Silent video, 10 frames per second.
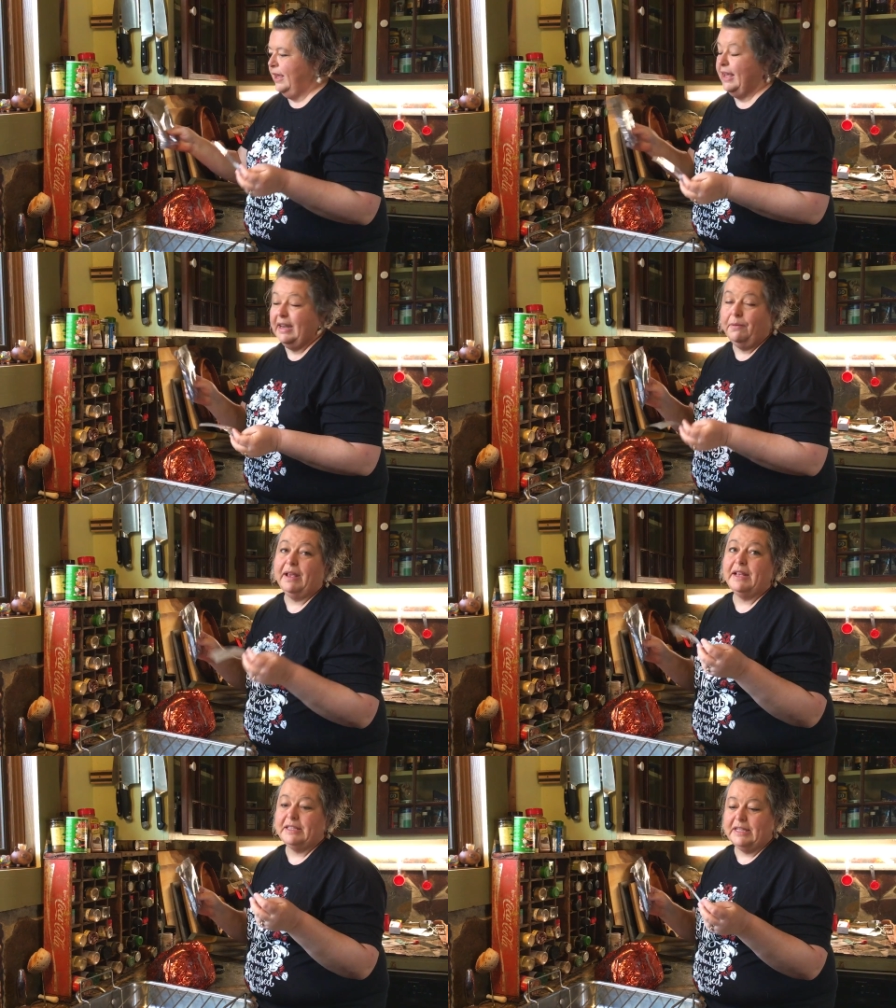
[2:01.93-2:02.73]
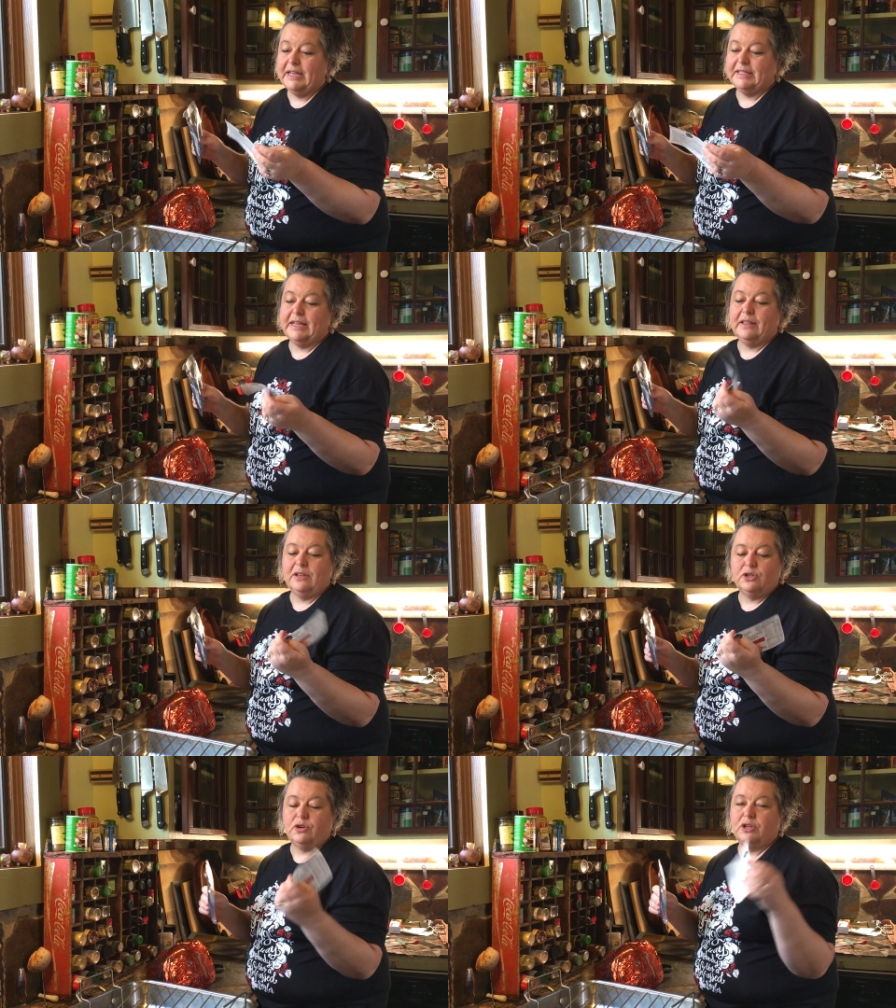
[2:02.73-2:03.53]
Anyway, it's easy and the
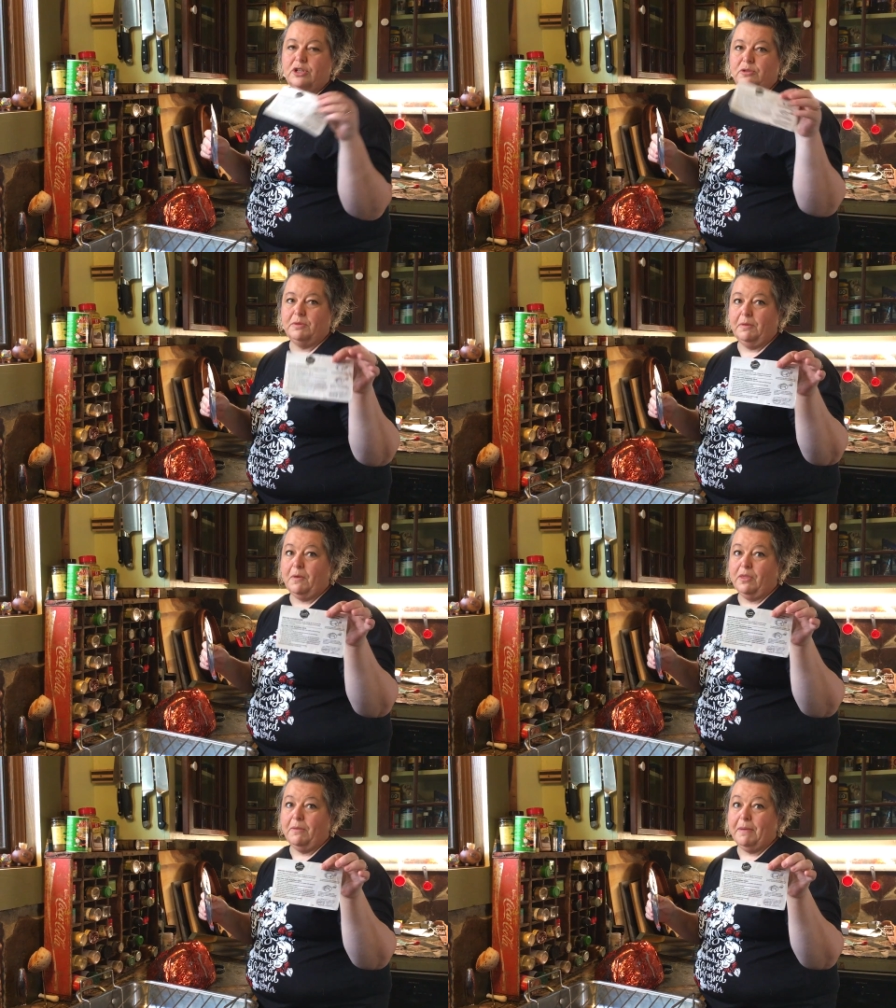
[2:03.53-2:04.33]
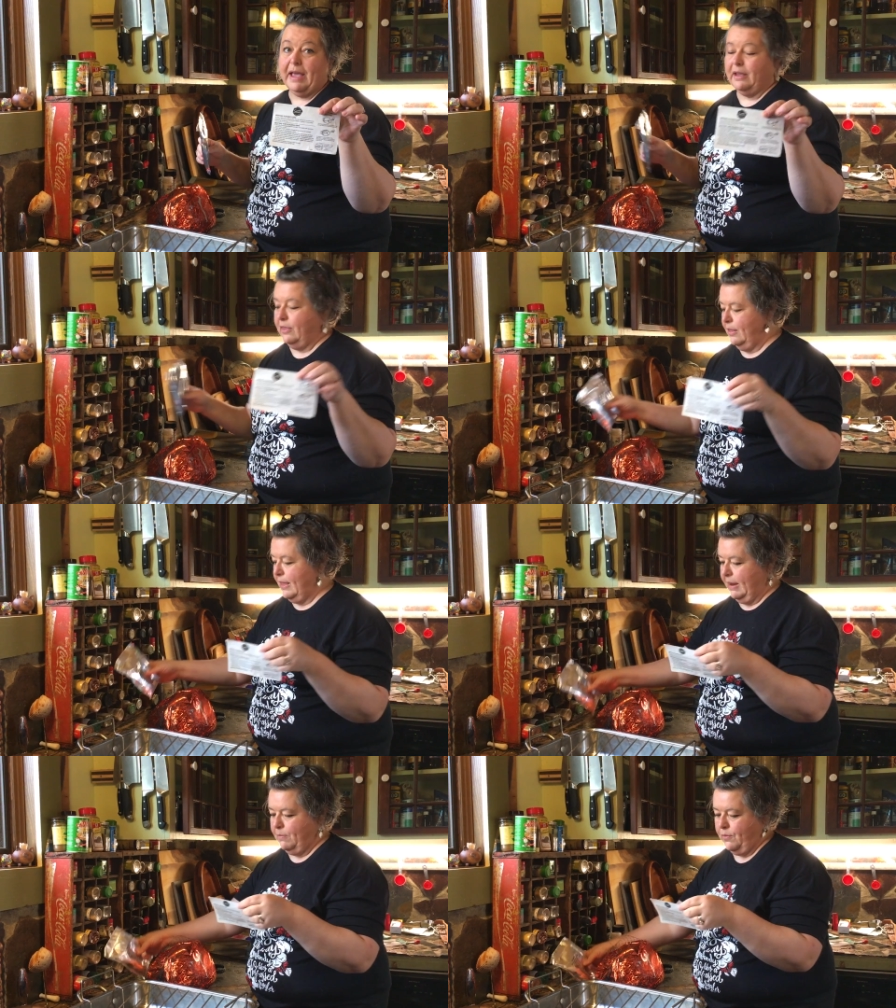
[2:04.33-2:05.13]
instructions will be on the back of the
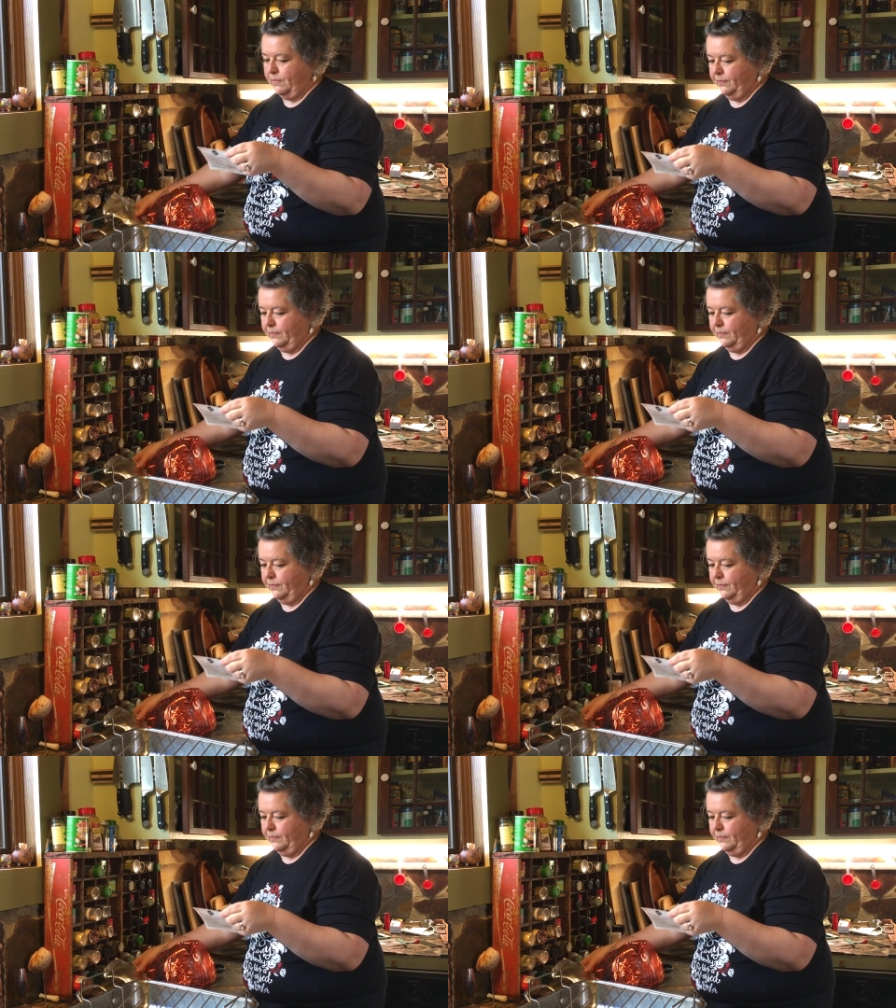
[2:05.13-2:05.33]
label.